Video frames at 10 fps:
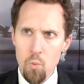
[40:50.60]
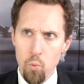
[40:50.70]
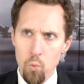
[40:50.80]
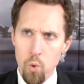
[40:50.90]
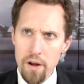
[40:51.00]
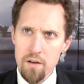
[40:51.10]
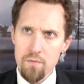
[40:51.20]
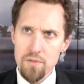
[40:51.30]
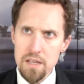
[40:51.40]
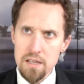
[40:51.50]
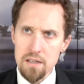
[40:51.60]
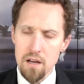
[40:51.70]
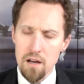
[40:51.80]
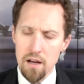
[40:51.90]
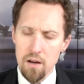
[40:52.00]
one of the
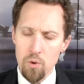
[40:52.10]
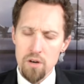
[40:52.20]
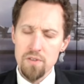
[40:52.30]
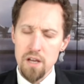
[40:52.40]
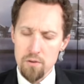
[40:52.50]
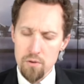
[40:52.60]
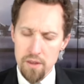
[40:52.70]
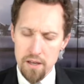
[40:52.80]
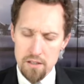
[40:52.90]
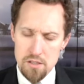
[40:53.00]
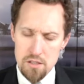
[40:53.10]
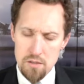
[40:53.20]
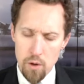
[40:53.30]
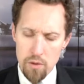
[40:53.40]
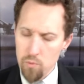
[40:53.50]
uh, one of the other things
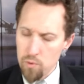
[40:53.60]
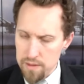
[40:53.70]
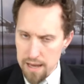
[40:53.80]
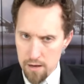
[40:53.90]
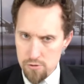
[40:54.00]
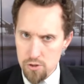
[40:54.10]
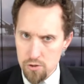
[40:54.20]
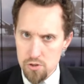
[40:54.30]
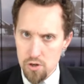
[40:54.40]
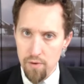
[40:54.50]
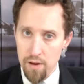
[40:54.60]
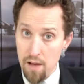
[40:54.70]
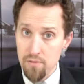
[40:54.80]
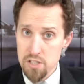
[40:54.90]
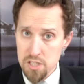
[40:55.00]
with with the household survey,
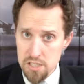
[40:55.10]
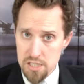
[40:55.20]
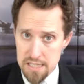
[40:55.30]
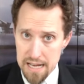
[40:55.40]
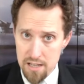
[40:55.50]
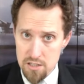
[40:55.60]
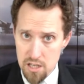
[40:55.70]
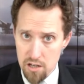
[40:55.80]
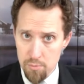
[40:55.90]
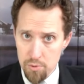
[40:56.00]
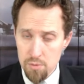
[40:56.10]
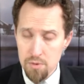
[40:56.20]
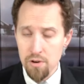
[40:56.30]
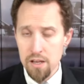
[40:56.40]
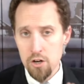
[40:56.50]
obviously, since it has the
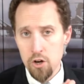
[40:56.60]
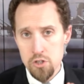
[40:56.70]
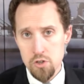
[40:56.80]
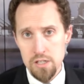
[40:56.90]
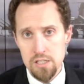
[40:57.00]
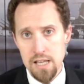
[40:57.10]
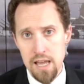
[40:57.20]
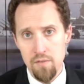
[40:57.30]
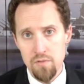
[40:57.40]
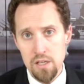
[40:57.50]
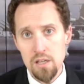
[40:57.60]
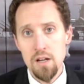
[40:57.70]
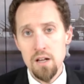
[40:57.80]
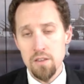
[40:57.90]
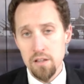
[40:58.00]
unemployment rate, it also needs to have the
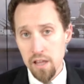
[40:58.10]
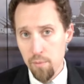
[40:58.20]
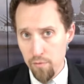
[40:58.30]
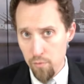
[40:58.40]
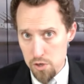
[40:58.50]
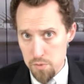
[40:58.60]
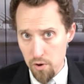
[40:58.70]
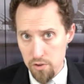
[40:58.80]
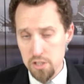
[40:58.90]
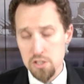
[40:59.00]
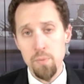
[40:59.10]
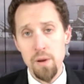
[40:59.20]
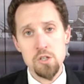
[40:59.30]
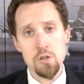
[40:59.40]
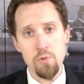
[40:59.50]
the labor force
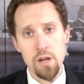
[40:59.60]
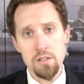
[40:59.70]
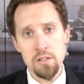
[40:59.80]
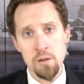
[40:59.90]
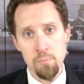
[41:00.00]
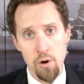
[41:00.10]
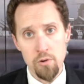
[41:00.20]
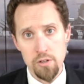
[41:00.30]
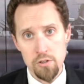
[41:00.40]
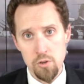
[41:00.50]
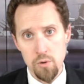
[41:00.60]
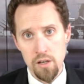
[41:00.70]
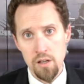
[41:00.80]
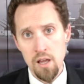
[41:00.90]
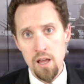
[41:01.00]
participation rate component to
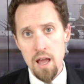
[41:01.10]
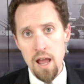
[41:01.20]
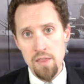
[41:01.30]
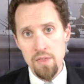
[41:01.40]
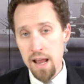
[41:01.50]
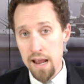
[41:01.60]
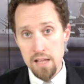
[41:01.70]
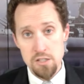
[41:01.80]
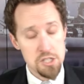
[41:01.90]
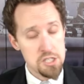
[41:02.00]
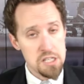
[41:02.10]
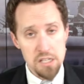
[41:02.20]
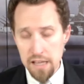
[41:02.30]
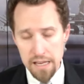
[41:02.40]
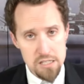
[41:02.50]
it, and that ha
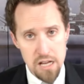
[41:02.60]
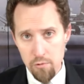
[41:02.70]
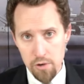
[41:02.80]
still has not